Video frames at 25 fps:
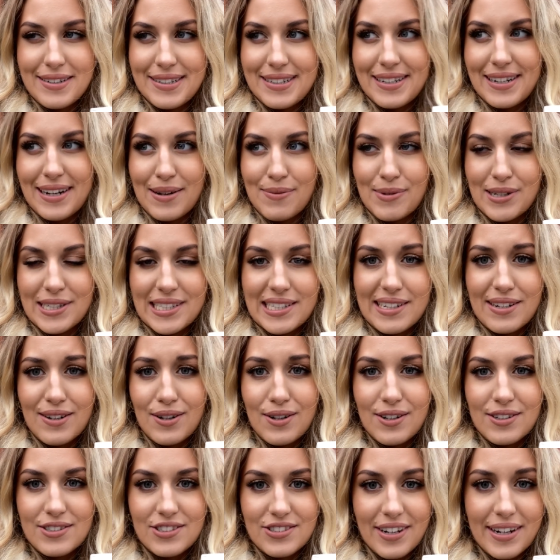I wanted a
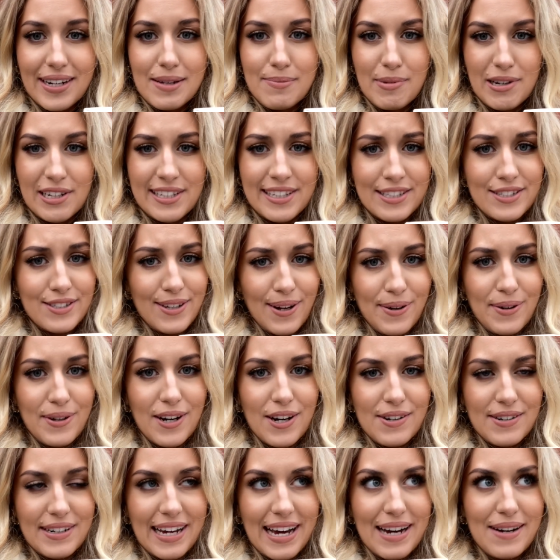hot drink because it's so
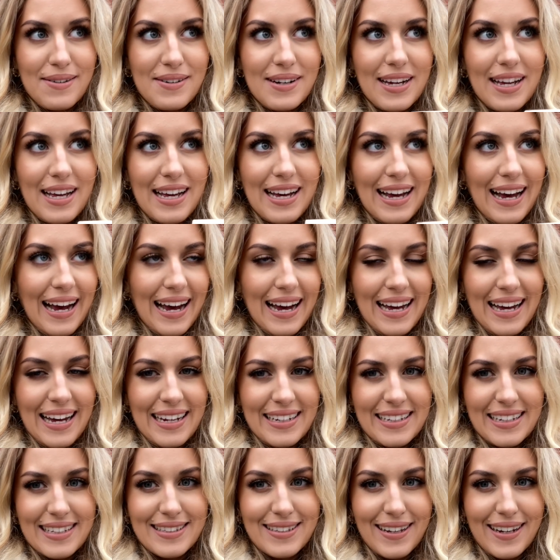cold out and
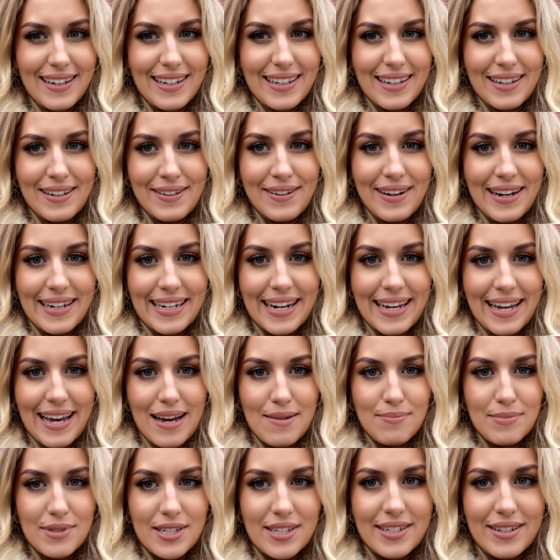it's like 9 a.m.
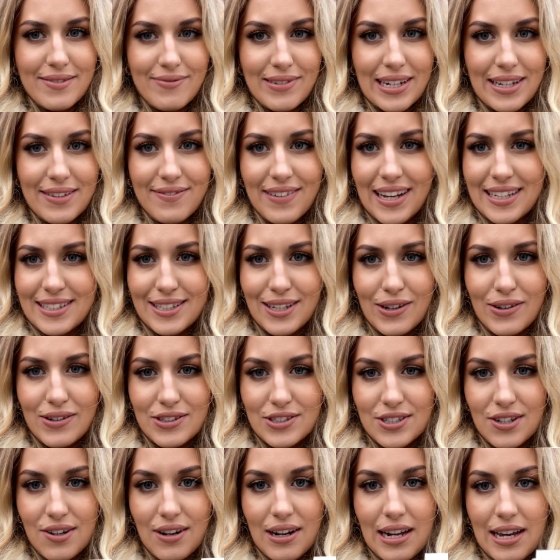so I didn't really fancy hot
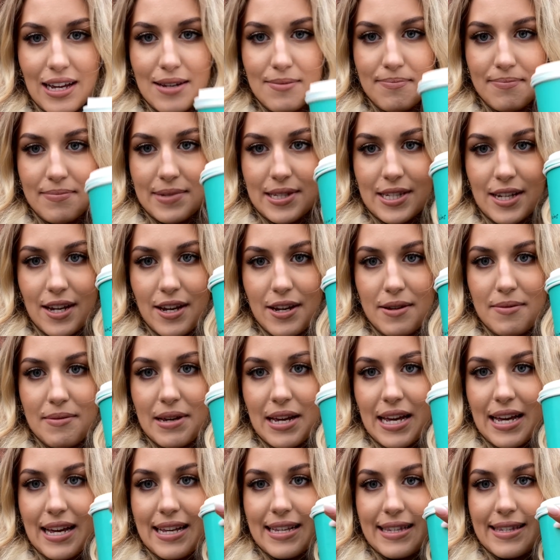chocolate, so
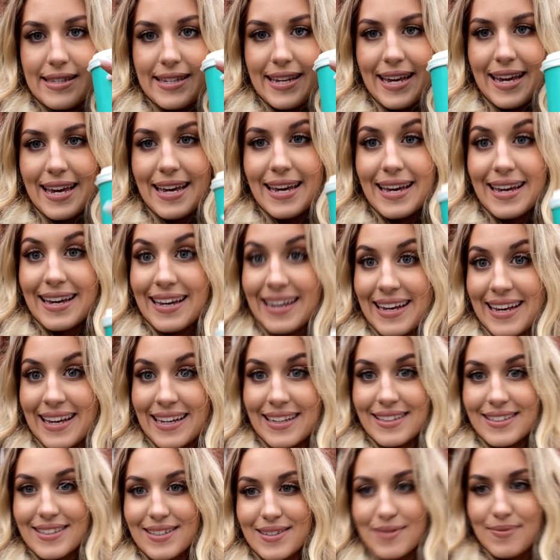tea it
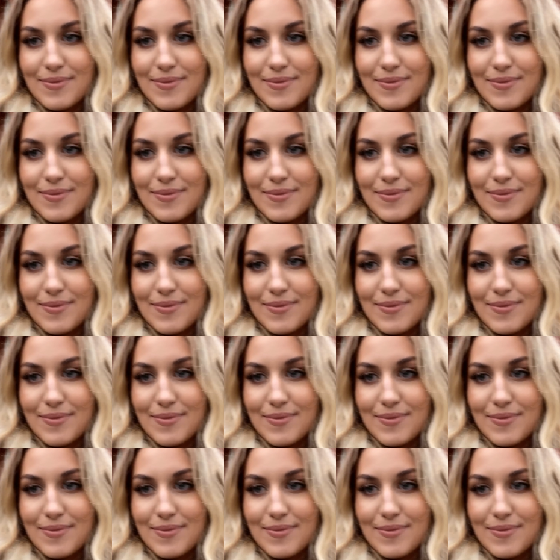is.